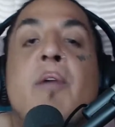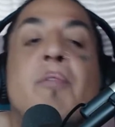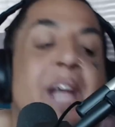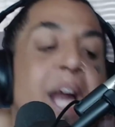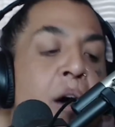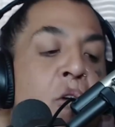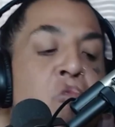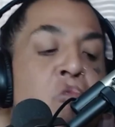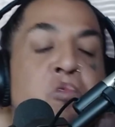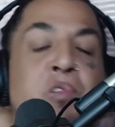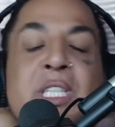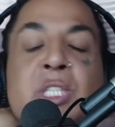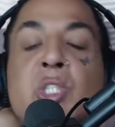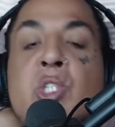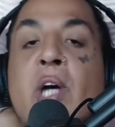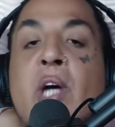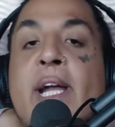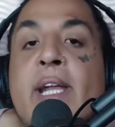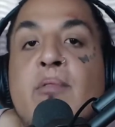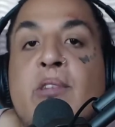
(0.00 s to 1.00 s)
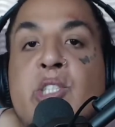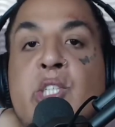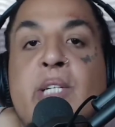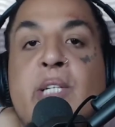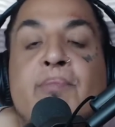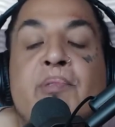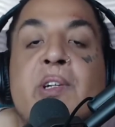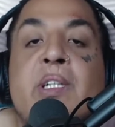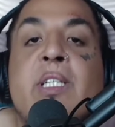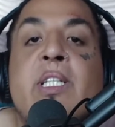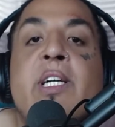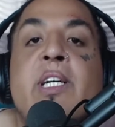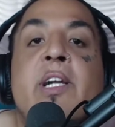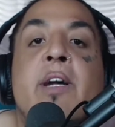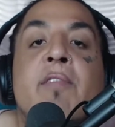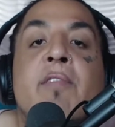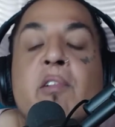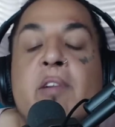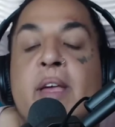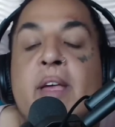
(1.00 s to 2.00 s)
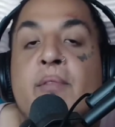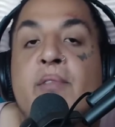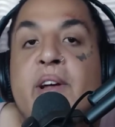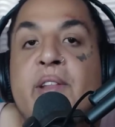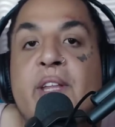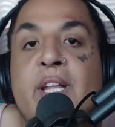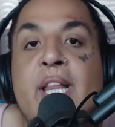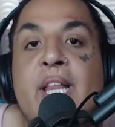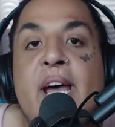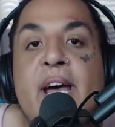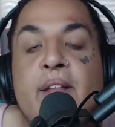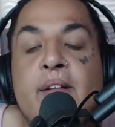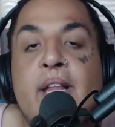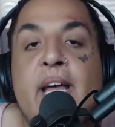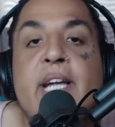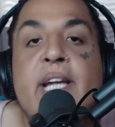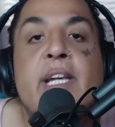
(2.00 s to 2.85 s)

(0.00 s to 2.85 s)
without retreading what Shippuden did of, okay, we're in the land of